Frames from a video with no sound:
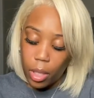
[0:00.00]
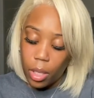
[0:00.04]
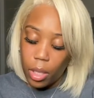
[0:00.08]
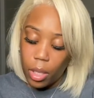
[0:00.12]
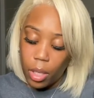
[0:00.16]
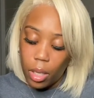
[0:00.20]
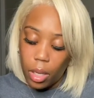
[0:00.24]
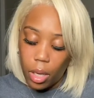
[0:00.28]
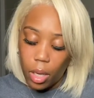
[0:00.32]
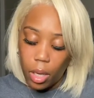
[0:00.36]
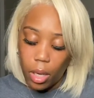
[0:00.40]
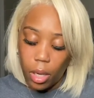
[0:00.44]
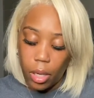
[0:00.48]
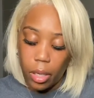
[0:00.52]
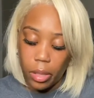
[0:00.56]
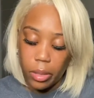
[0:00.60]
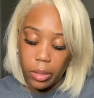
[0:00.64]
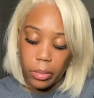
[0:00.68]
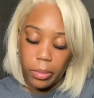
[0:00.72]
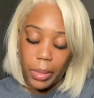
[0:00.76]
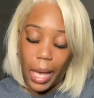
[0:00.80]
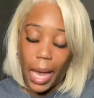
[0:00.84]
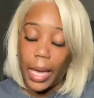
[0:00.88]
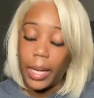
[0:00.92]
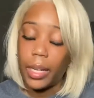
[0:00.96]

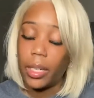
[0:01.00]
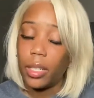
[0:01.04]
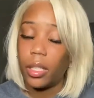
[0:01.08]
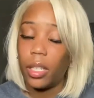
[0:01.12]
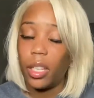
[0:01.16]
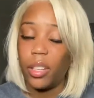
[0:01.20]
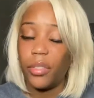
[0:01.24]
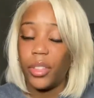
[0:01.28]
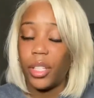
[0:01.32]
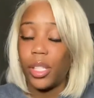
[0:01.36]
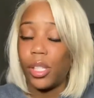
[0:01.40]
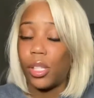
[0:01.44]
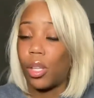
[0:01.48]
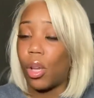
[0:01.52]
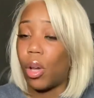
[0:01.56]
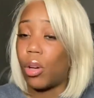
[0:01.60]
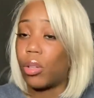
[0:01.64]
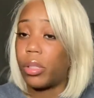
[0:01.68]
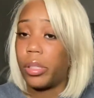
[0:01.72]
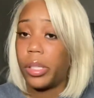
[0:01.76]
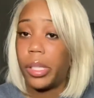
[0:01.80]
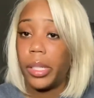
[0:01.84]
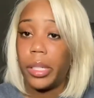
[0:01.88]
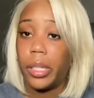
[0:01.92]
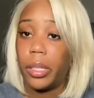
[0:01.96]
I didn't even
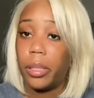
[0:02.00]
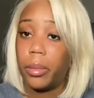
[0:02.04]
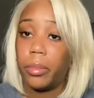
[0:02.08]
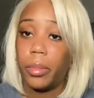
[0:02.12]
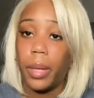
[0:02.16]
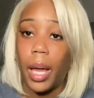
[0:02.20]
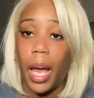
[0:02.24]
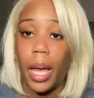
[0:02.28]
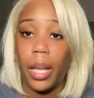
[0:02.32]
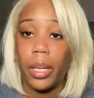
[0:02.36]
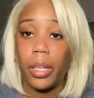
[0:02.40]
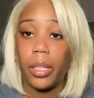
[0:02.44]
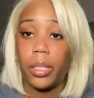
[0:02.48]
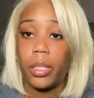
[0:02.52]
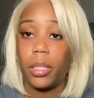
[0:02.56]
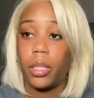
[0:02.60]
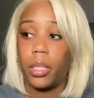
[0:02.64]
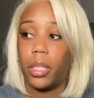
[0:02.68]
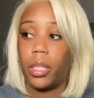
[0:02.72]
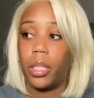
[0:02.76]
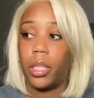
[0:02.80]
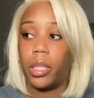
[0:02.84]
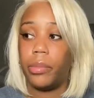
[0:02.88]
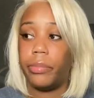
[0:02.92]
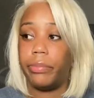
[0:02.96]
talk to them,
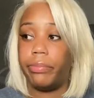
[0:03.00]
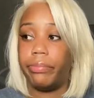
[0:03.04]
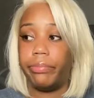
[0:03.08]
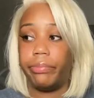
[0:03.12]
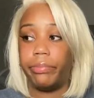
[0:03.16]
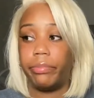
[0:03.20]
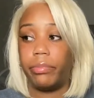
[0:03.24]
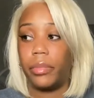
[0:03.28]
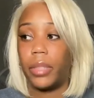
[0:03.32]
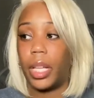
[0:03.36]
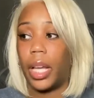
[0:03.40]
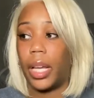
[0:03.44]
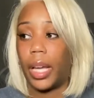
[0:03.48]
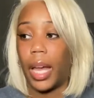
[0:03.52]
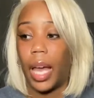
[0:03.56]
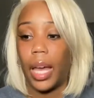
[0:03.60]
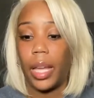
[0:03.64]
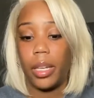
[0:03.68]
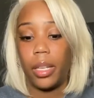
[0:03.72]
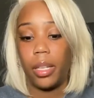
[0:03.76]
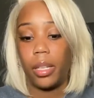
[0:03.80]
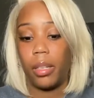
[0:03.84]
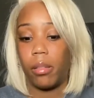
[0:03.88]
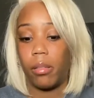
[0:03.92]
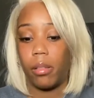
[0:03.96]
honestly. Like, I
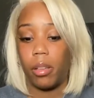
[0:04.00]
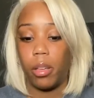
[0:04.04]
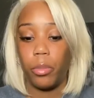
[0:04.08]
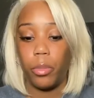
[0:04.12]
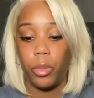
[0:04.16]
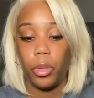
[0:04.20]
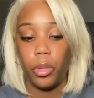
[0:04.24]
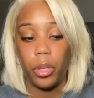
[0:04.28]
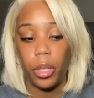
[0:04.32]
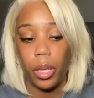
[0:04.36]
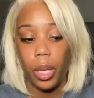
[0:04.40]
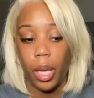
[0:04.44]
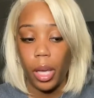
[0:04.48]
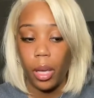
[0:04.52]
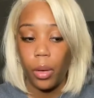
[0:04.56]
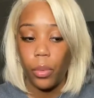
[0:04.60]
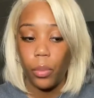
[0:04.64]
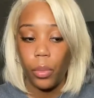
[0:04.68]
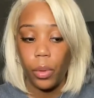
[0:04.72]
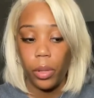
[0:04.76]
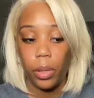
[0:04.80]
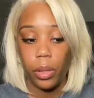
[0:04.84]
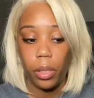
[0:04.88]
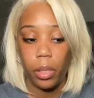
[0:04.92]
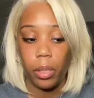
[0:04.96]
didn't communicate
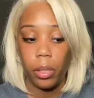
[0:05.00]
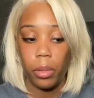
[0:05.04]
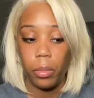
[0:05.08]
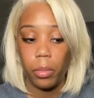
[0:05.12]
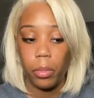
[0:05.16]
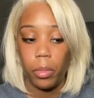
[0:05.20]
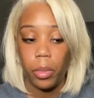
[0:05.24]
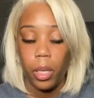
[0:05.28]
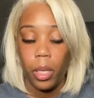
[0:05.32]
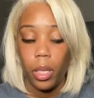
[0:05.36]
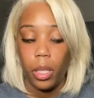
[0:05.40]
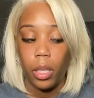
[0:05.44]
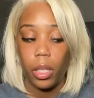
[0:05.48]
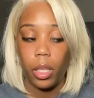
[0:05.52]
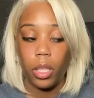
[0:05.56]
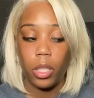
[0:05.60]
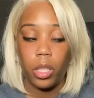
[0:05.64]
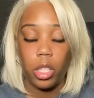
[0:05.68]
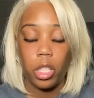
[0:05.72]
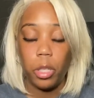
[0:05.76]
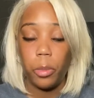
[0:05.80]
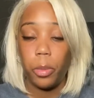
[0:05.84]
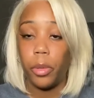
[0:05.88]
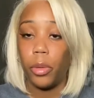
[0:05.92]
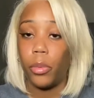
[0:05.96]
with them. The
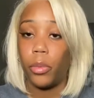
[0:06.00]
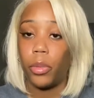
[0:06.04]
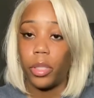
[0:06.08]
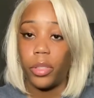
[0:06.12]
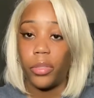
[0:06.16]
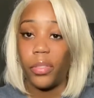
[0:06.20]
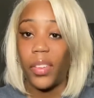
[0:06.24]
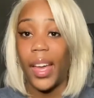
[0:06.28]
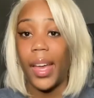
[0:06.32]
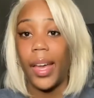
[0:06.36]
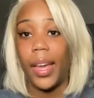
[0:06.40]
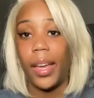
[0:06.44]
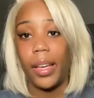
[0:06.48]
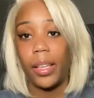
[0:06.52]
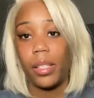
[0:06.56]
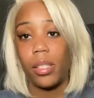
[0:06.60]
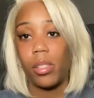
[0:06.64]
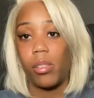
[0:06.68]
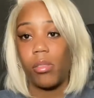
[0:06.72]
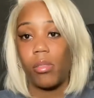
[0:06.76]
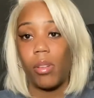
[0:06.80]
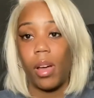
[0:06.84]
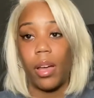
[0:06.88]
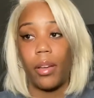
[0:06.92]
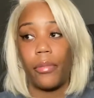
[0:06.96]
shipping was fast,
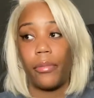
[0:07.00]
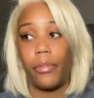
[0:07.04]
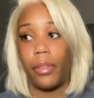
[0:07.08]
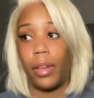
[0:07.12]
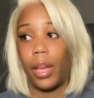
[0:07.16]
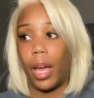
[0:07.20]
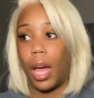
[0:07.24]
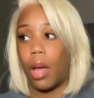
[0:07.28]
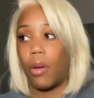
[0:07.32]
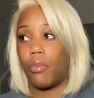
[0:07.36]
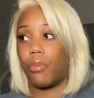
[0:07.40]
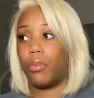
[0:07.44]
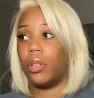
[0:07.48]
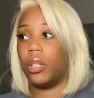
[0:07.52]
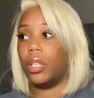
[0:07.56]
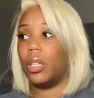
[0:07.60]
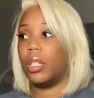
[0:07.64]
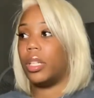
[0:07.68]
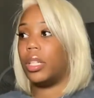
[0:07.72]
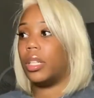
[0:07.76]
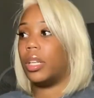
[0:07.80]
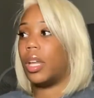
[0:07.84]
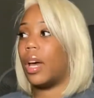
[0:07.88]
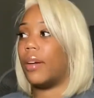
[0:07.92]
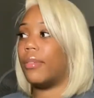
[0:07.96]
so I really
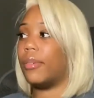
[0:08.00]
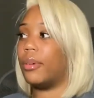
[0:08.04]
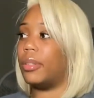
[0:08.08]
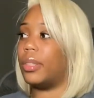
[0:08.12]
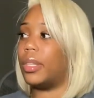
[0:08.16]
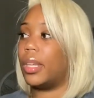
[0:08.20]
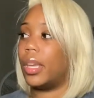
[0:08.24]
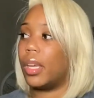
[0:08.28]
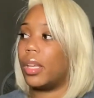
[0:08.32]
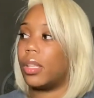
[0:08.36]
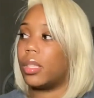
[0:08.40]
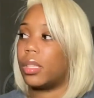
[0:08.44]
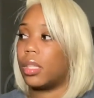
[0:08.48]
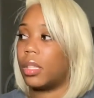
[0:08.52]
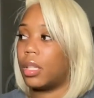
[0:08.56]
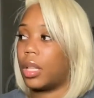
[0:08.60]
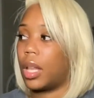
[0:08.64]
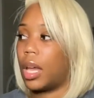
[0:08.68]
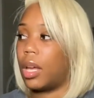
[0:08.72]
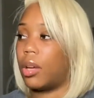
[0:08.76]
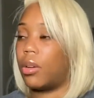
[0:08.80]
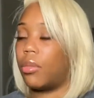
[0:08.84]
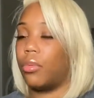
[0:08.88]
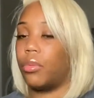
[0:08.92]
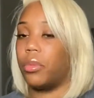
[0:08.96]
didn't have a need to
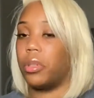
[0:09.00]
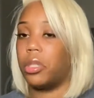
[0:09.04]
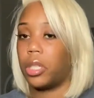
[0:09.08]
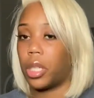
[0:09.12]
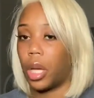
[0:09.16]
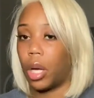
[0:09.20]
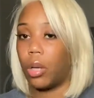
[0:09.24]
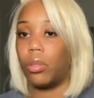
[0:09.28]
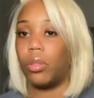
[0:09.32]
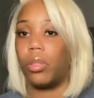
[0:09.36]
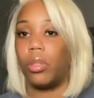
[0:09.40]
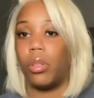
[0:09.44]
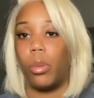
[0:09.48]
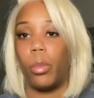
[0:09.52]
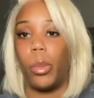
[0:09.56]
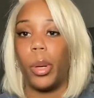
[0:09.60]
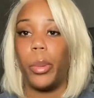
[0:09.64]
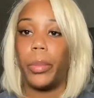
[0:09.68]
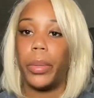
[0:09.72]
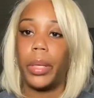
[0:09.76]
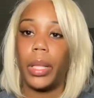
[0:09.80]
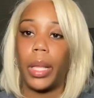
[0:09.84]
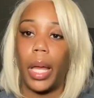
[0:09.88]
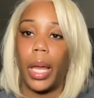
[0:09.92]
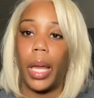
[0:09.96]
like reach out to them and
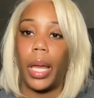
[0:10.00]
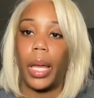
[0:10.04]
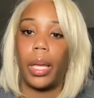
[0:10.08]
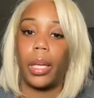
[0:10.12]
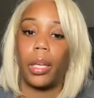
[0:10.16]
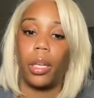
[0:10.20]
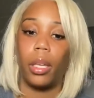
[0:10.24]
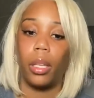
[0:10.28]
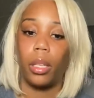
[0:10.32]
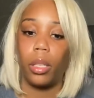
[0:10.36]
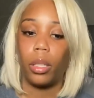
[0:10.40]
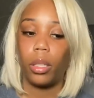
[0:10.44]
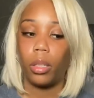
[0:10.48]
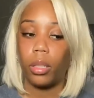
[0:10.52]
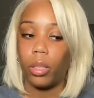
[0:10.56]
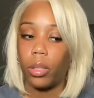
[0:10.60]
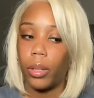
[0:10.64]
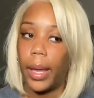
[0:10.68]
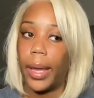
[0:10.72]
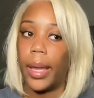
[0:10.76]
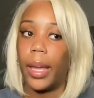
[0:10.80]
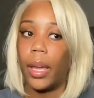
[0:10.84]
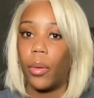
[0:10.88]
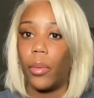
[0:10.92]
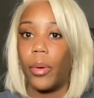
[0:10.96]
be like, you know,
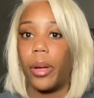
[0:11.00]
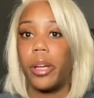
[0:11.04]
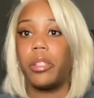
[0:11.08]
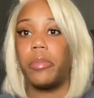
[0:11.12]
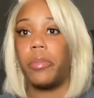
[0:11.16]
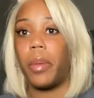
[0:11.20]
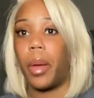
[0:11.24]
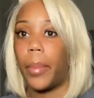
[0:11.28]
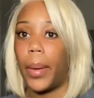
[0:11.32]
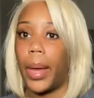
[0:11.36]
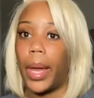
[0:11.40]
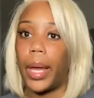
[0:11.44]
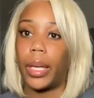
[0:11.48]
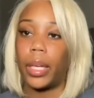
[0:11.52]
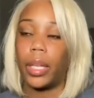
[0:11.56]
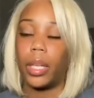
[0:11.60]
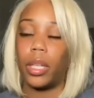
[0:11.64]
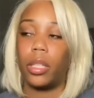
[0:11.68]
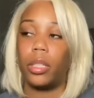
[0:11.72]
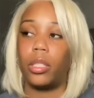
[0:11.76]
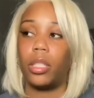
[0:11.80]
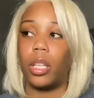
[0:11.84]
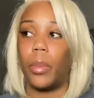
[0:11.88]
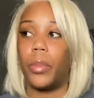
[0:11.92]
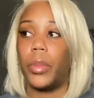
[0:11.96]
hey, where's my
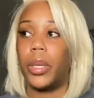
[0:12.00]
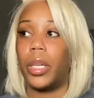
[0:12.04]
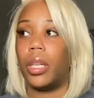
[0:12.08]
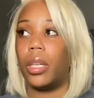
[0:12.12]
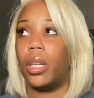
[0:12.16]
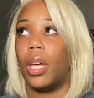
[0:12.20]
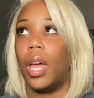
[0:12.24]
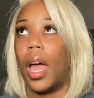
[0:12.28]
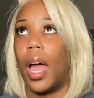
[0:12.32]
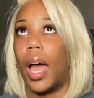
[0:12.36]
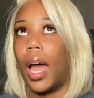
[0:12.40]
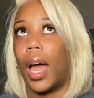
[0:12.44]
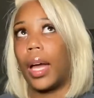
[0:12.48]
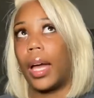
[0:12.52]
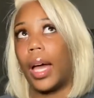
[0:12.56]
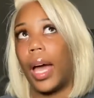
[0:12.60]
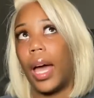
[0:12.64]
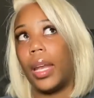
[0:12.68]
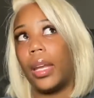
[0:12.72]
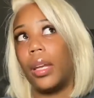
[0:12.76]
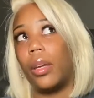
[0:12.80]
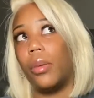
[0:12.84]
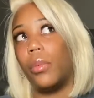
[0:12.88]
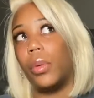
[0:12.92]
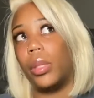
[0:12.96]
package? I mean, I
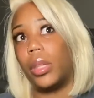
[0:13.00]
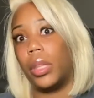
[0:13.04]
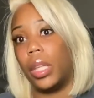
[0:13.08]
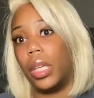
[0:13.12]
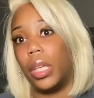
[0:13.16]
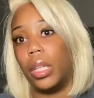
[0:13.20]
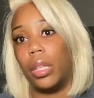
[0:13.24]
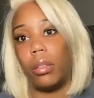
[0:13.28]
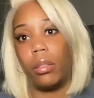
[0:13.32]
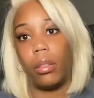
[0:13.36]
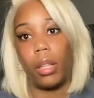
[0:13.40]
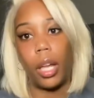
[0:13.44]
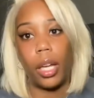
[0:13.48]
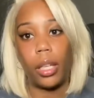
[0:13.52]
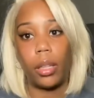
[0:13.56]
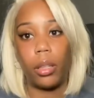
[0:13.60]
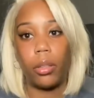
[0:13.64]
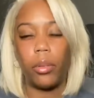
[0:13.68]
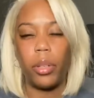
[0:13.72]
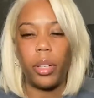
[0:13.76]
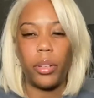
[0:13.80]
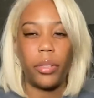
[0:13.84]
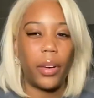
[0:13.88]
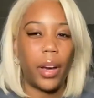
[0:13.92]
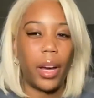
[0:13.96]
got it within like
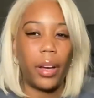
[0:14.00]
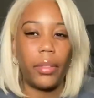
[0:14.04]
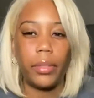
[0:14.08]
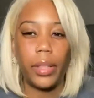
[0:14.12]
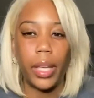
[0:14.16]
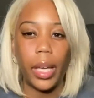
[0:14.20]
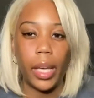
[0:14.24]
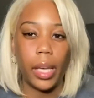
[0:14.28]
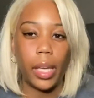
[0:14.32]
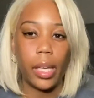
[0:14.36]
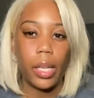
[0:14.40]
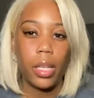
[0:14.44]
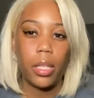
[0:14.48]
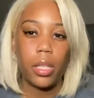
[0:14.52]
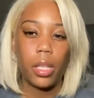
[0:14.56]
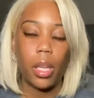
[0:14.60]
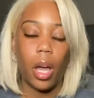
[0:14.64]
3 to 5 days. I